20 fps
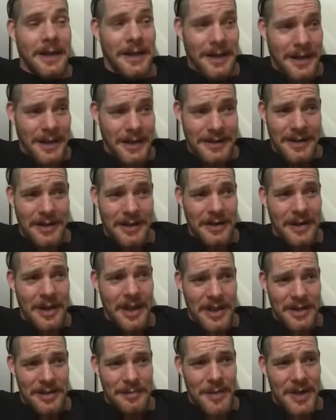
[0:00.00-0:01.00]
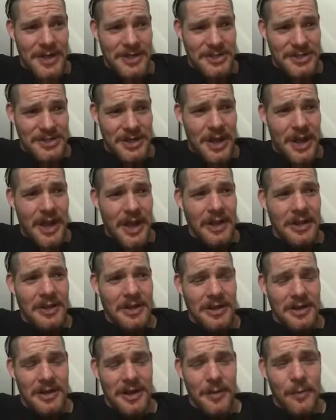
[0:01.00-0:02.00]
it didn't get as much likes
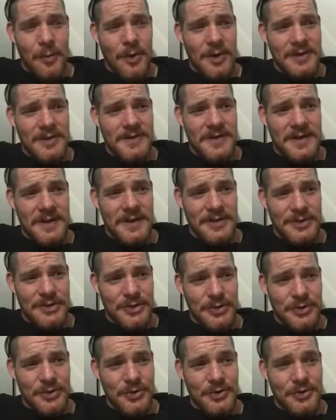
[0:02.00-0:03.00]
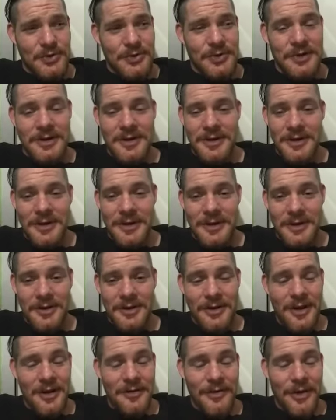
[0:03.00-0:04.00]
as I wanted it to. You
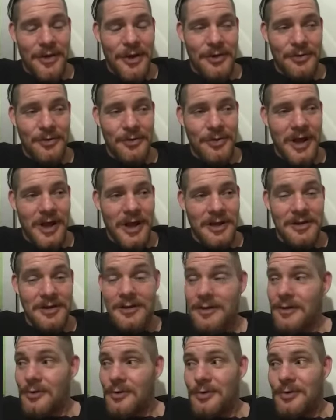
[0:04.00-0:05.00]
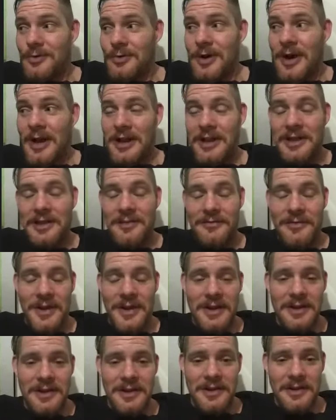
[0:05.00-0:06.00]
know, I've heard all kinds of
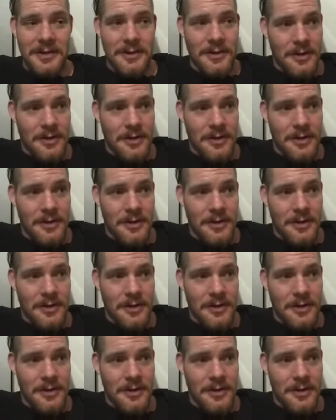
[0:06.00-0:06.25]
things.